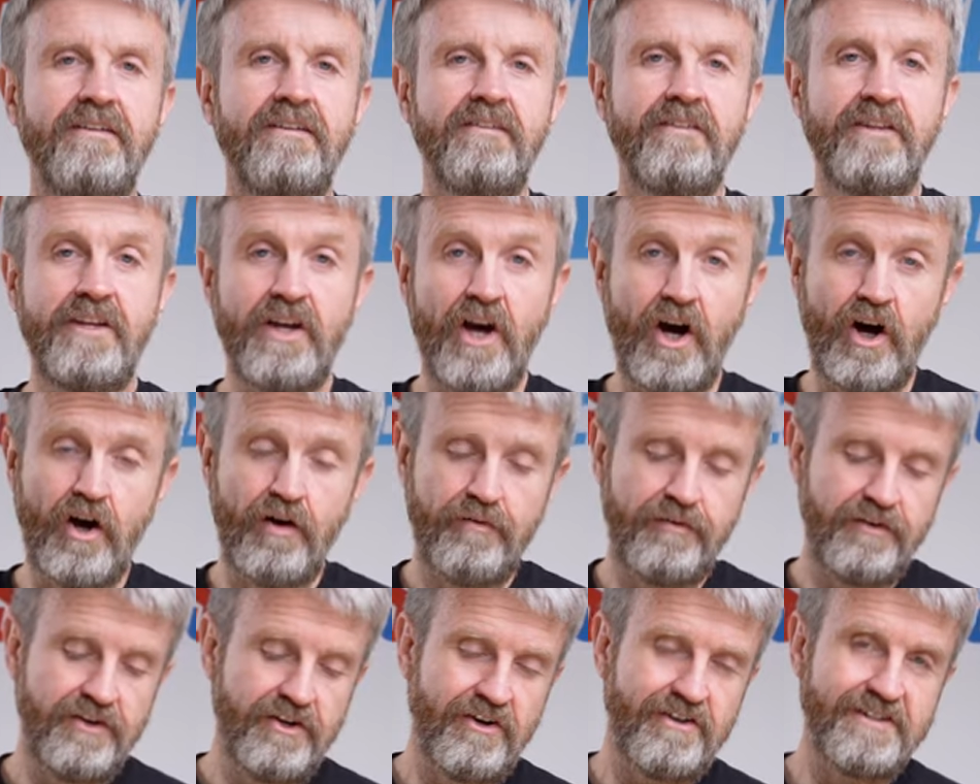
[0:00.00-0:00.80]
The
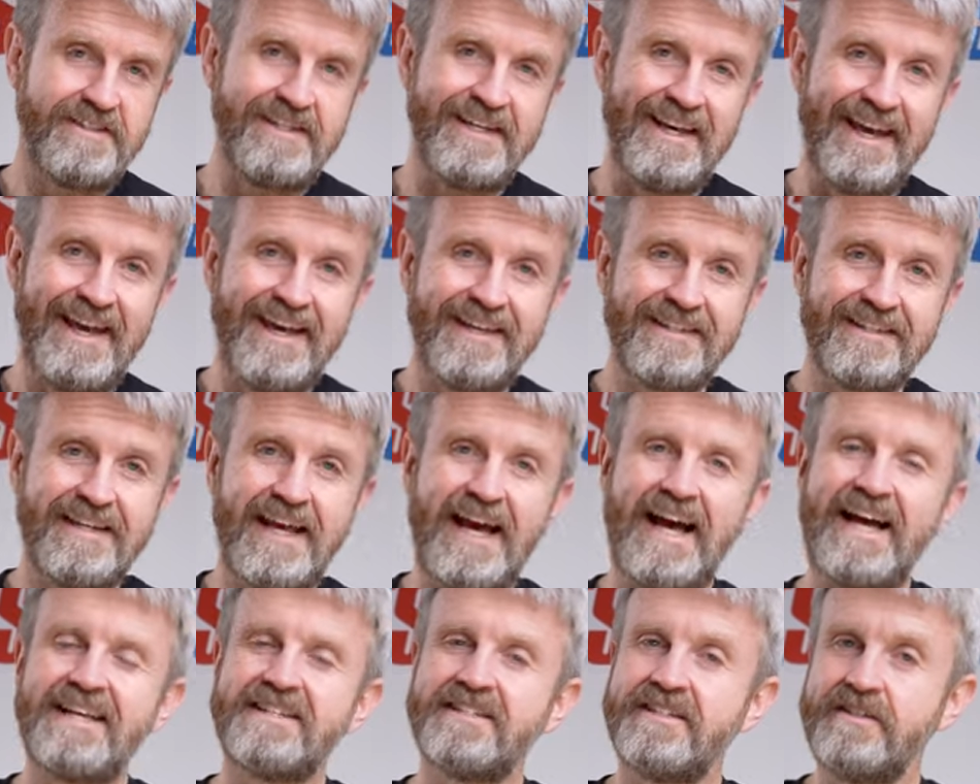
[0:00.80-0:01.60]
RPHA-90S
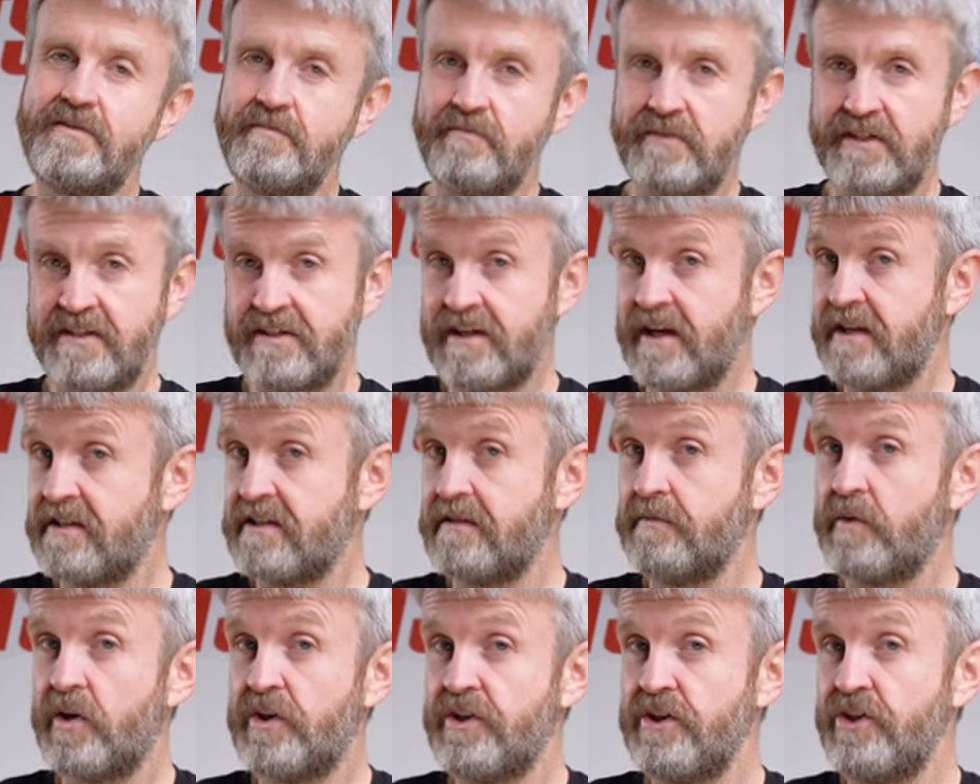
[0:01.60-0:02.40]
hasn't been
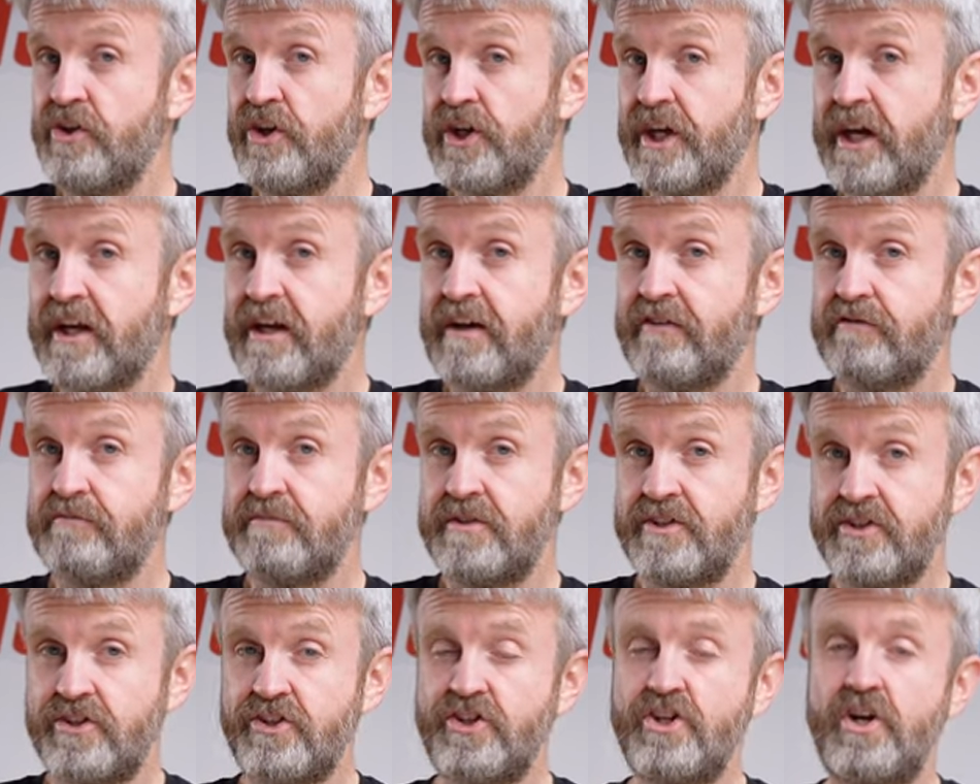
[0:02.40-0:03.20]
tested by the UK
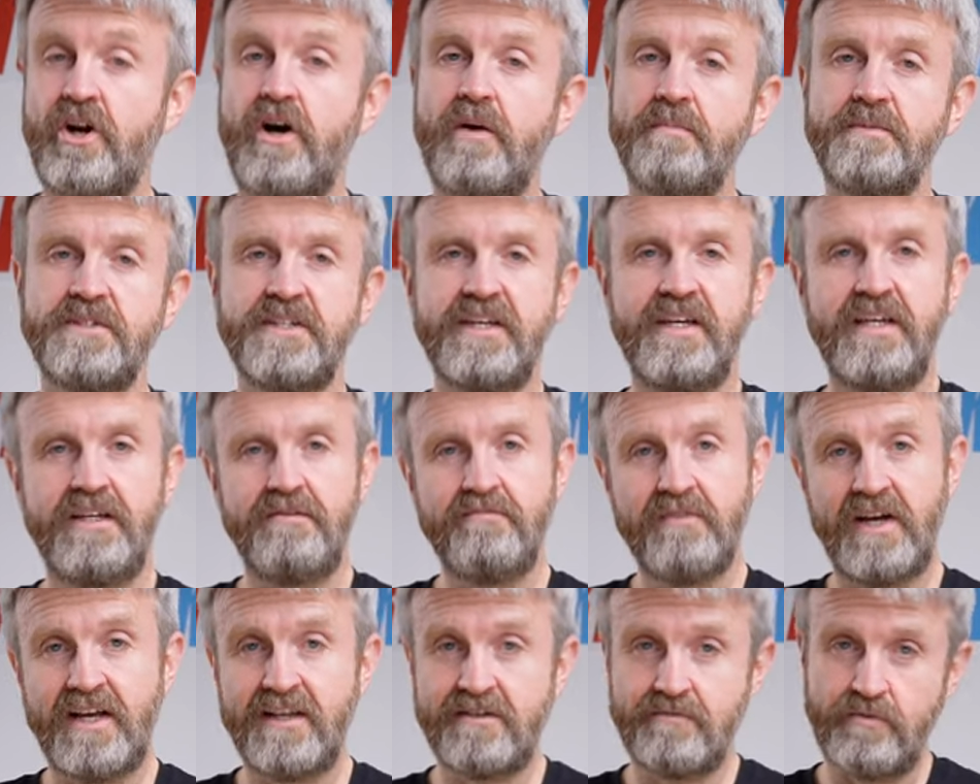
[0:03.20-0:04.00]
government's SHARP
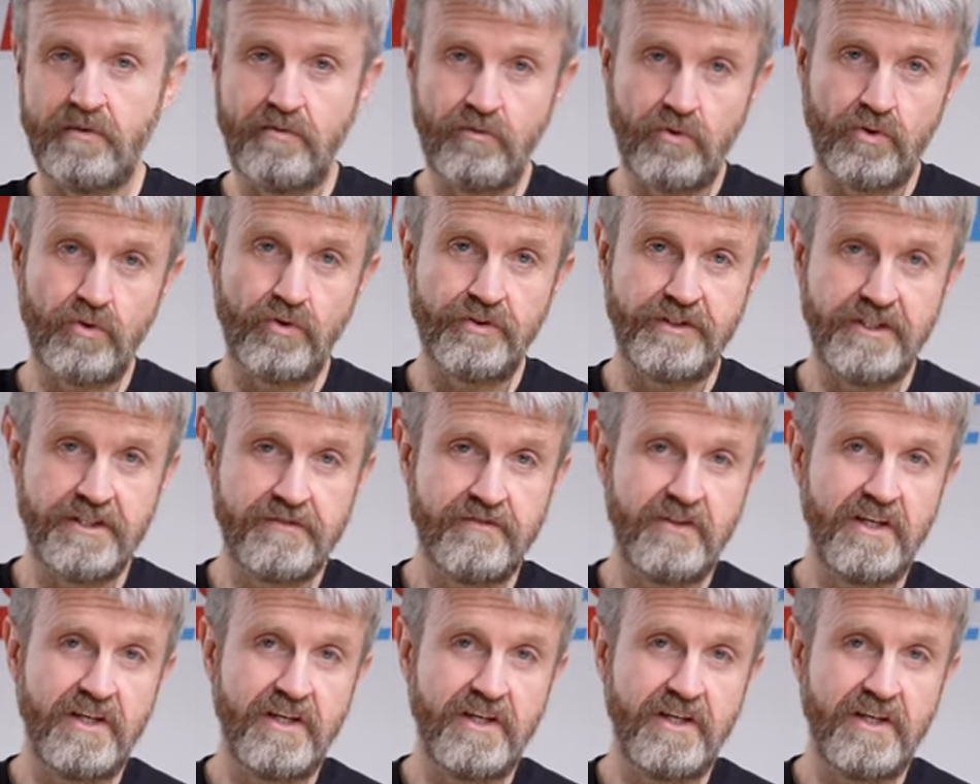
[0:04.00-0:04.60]
scheme as we record this